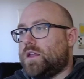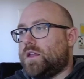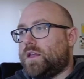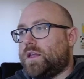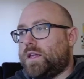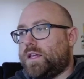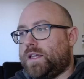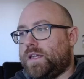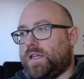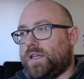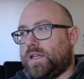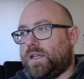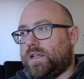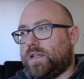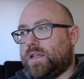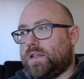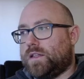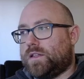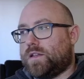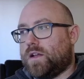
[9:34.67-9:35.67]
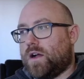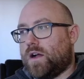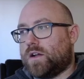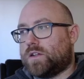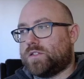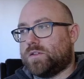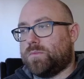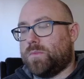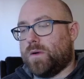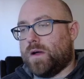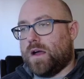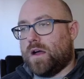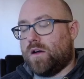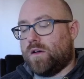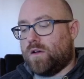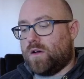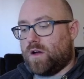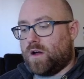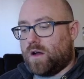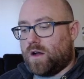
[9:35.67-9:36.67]
he talks
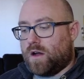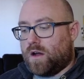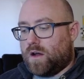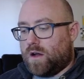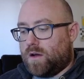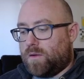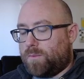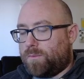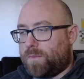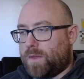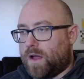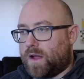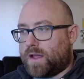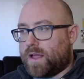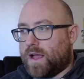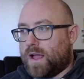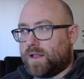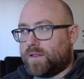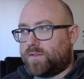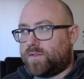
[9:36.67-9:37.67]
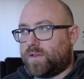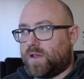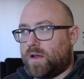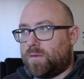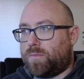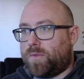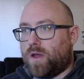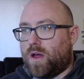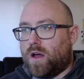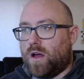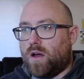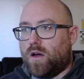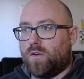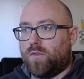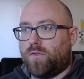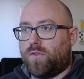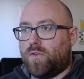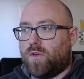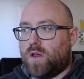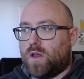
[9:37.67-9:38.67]
about a concept
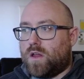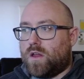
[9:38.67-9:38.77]
of,